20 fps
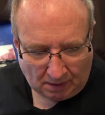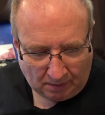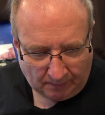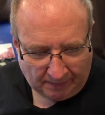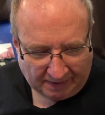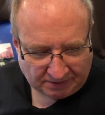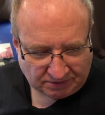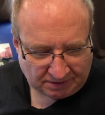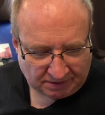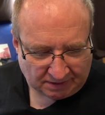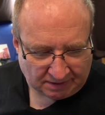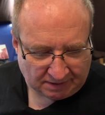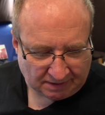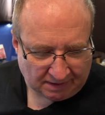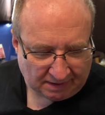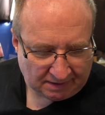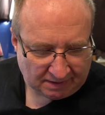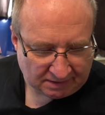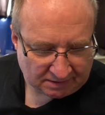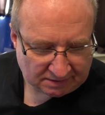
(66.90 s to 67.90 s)
I'm actually going to
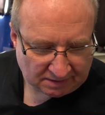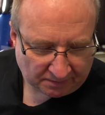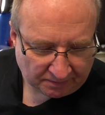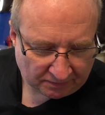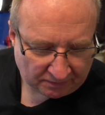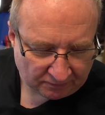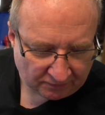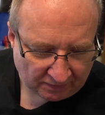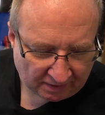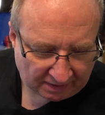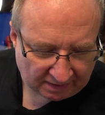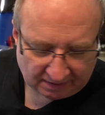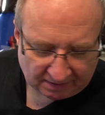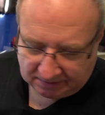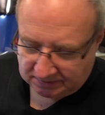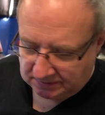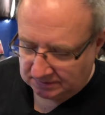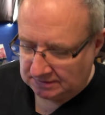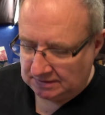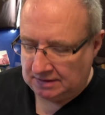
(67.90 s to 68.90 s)
get this up and running
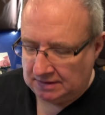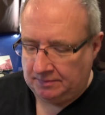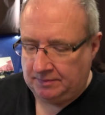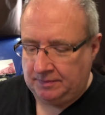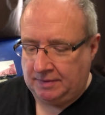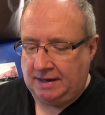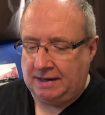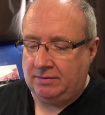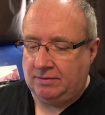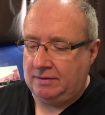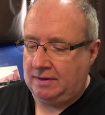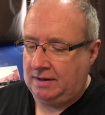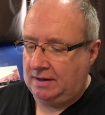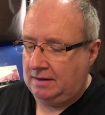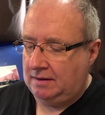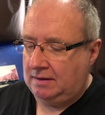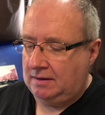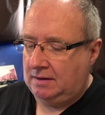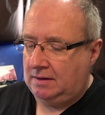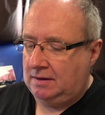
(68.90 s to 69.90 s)
and play with
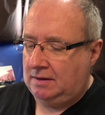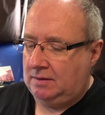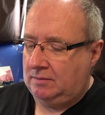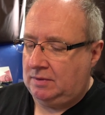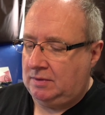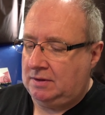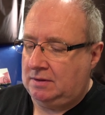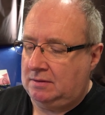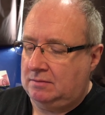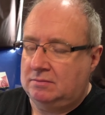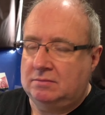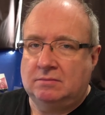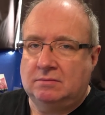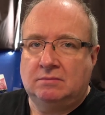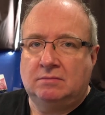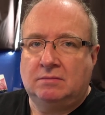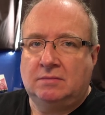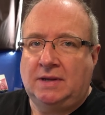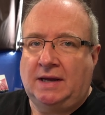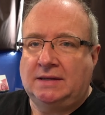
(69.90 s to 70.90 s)
it, but
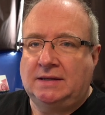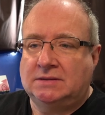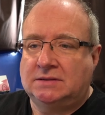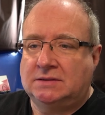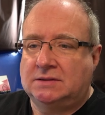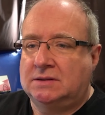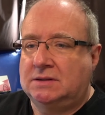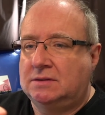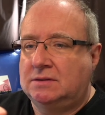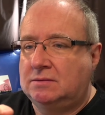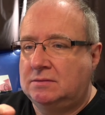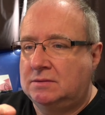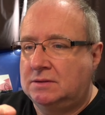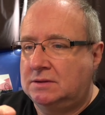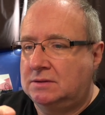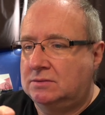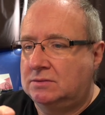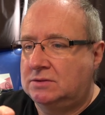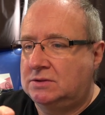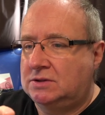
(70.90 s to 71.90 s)
that's the
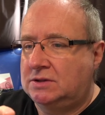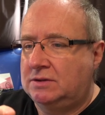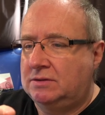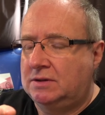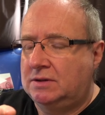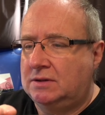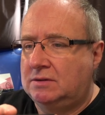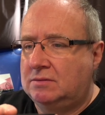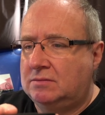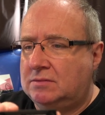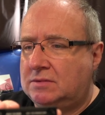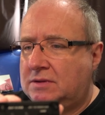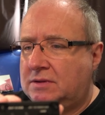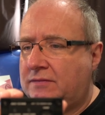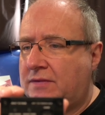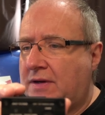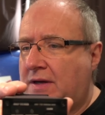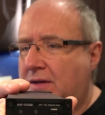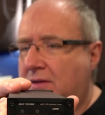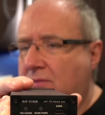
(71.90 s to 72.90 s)
little tuner.
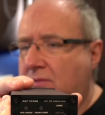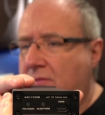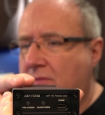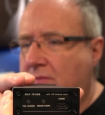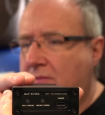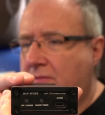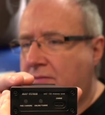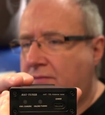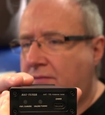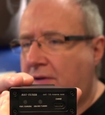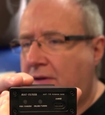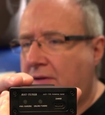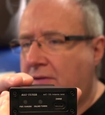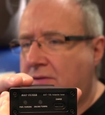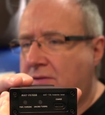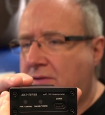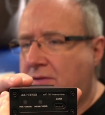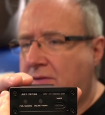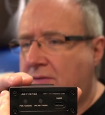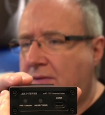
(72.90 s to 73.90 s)
Don't know if it'll
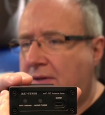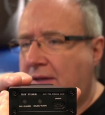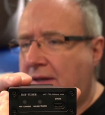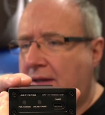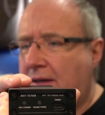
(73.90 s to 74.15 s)
focus onto it.